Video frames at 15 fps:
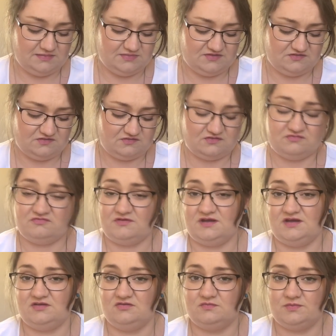It's just a
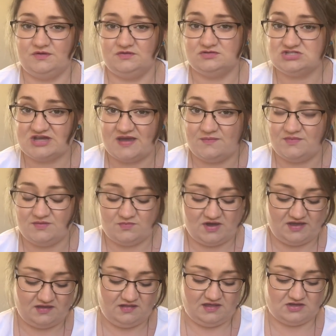real gem in
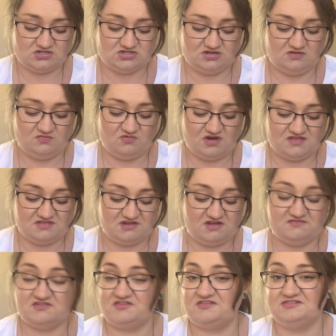my collection, and one that
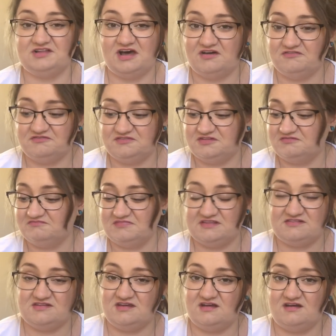I've just loved
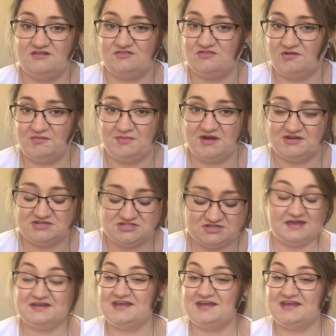this year so much.